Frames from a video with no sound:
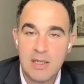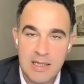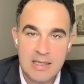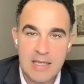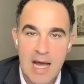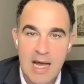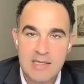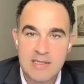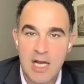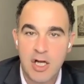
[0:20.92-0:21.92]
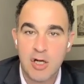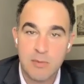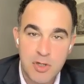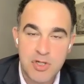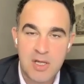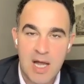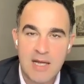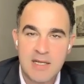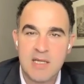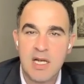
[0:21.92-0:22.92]
legalized, and
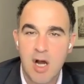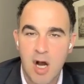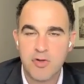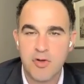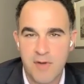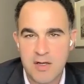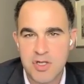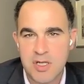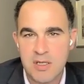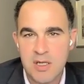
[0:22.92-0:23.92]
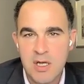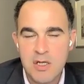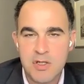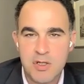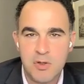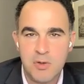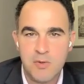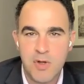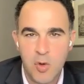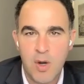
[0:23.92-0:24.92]
commercialized in contravention
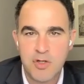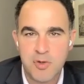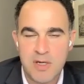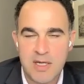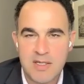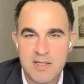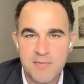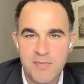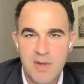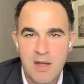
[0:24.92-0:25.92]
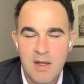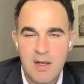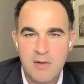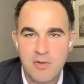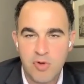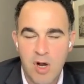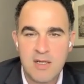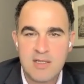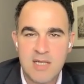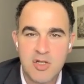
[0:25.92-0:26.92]
to the UN treaties.
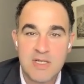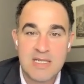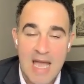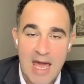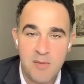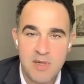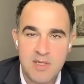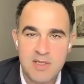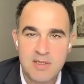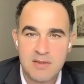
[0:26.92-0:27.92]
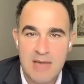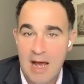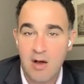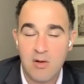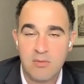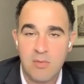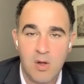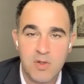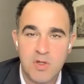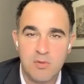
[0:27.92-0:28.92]
Drugs such as cannabis, and now
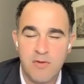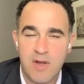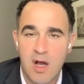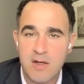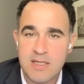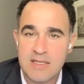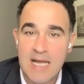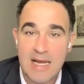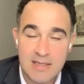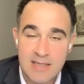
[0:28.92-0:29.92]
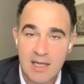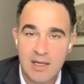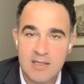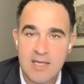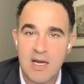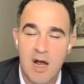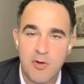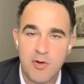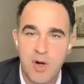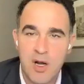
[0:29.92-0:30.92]
also moving on to psychedelics and
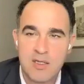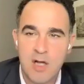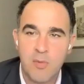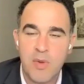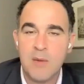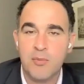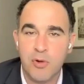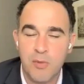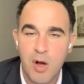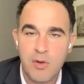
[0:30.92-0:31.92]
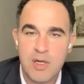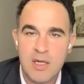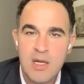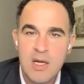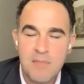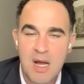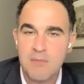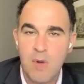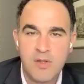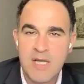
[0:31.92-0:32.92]
other drugs, are being promoted by
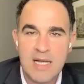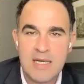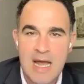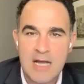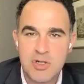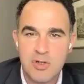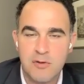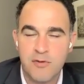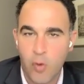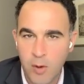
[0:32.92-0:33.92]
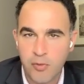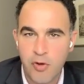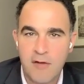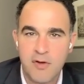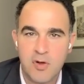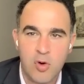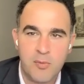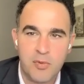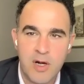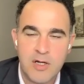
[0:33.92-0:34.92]
multinational for profit
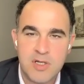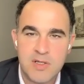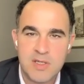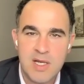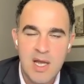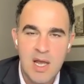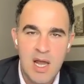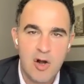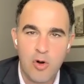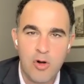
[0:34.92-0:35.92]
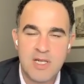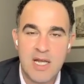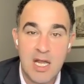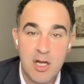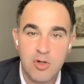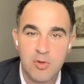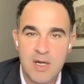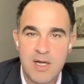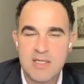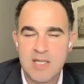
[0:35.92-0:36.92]
corporations in order to
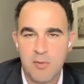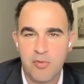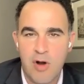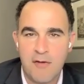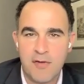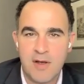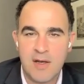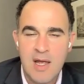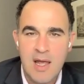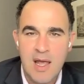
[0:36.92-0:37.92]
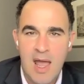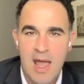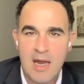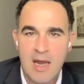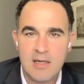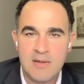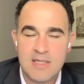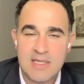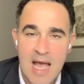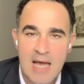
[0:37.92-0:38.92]
increase their profit and
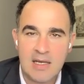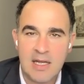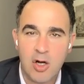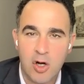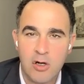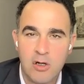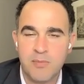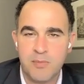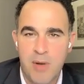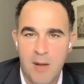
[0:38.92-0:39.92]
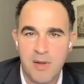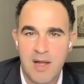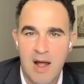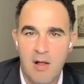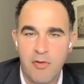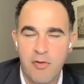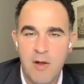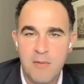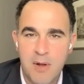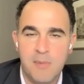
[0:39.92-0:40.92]
sadly hurt public health,
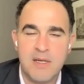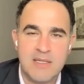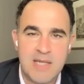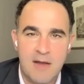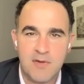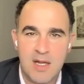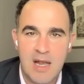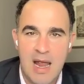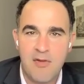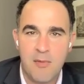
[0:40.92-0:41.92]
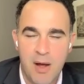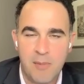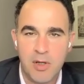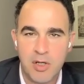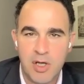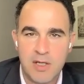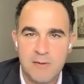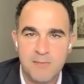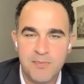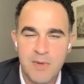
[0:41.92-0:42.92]
public safety, and the public good.